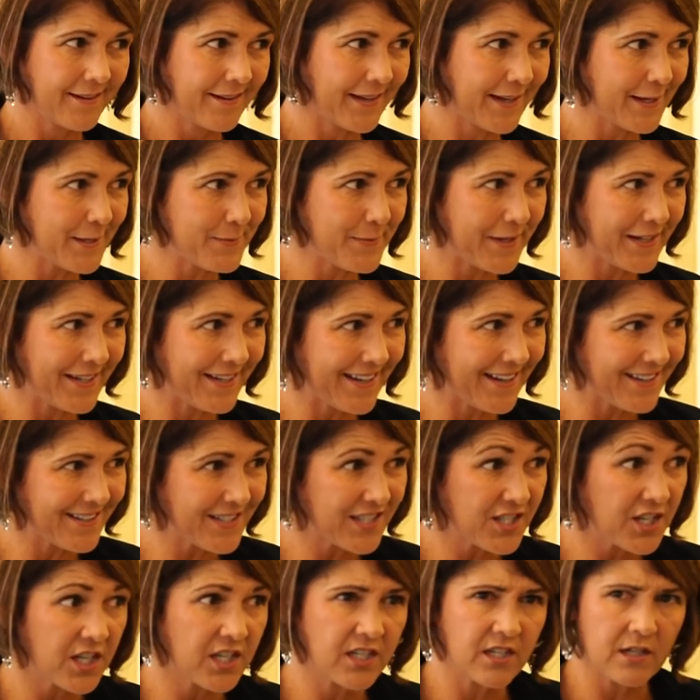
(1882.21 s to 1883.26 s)
Anybody
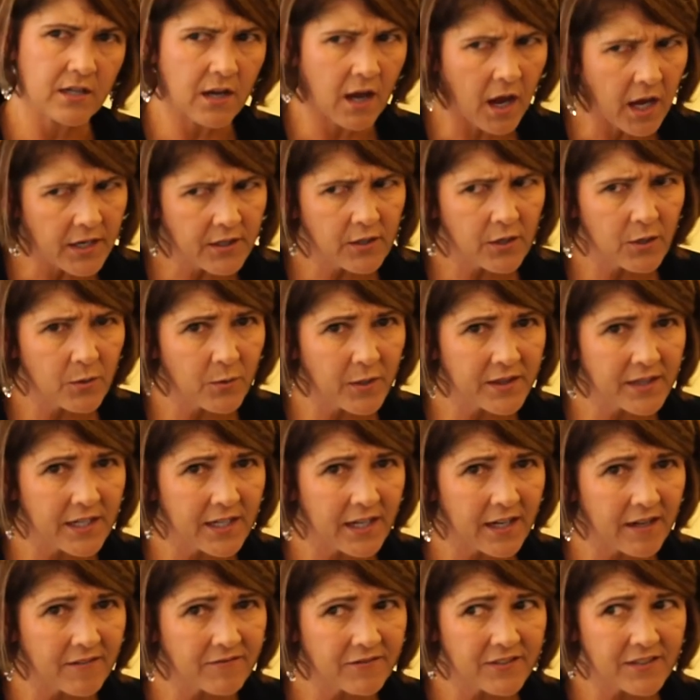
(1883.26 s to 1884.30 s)
else not know what they
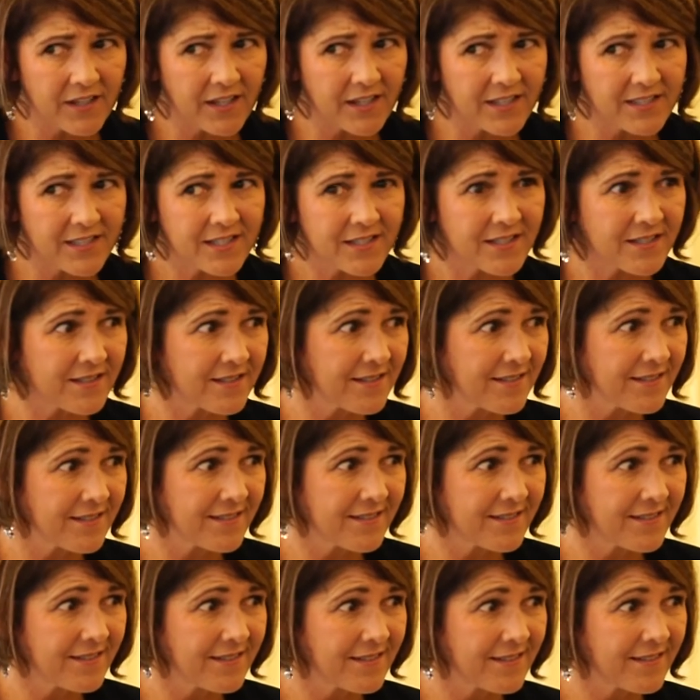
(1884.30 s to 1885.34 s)
had for lunch
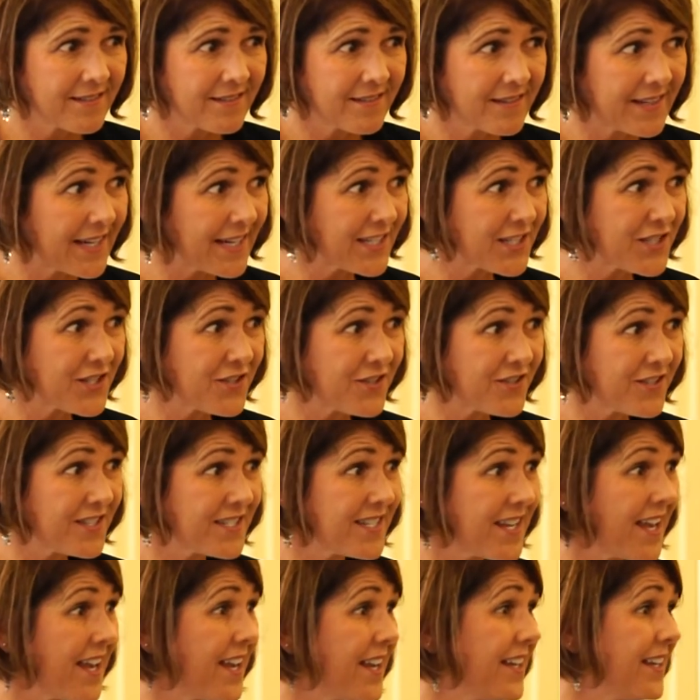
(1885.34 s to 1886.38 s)
last
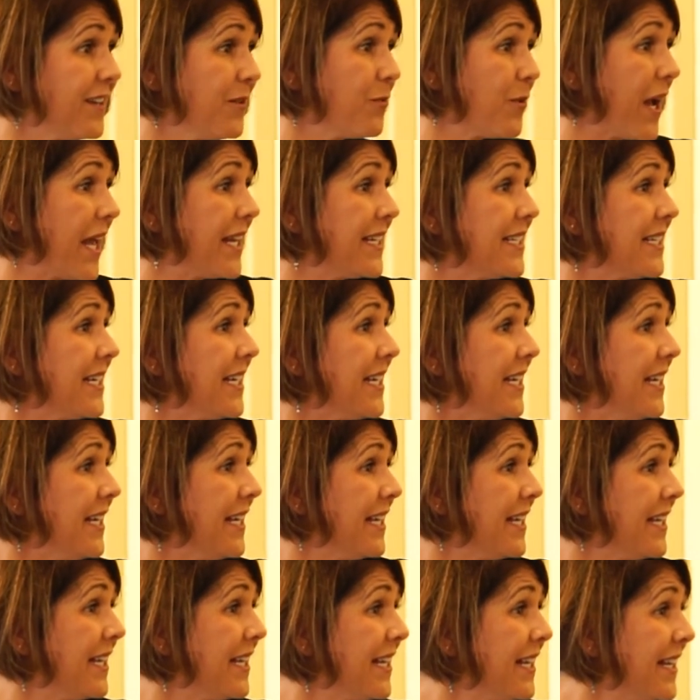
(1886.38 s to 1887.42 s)
Tuesday? Wendy?
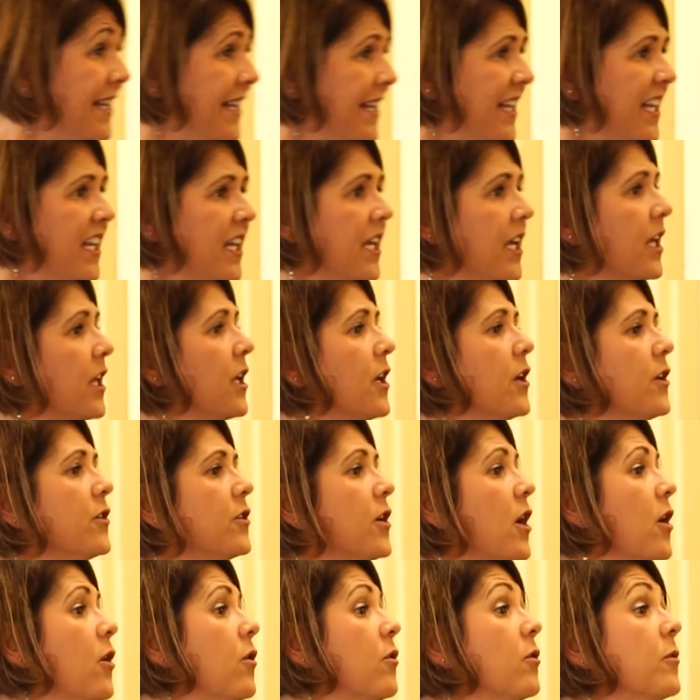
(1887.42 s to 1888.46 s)
No,
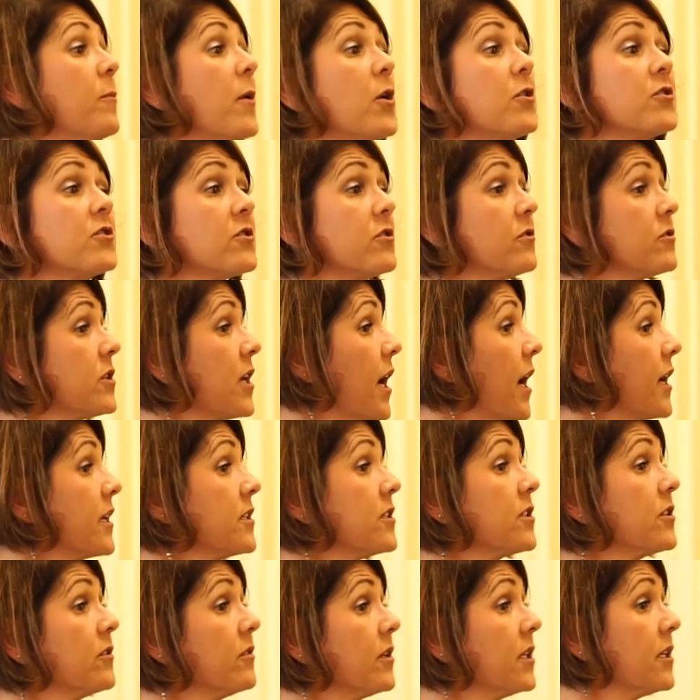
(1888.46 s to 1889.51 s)
no emotional tag
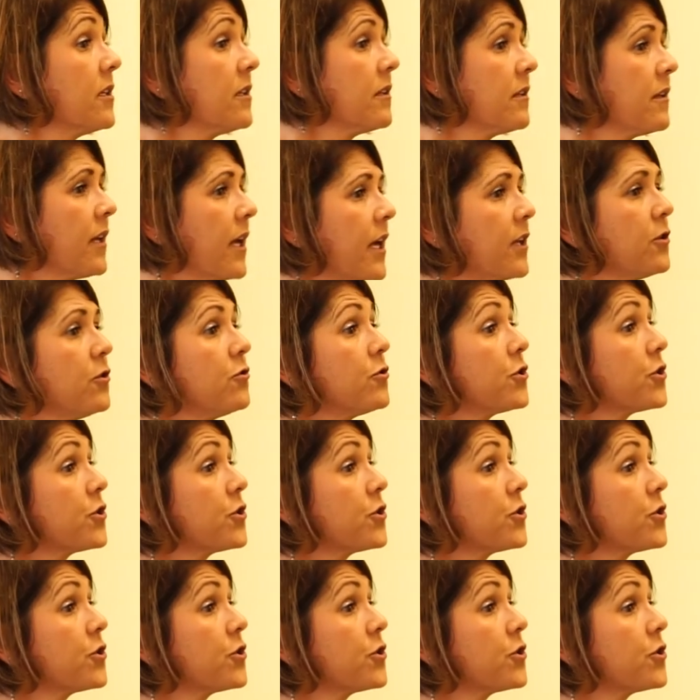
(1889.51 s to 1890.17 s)
to it. And you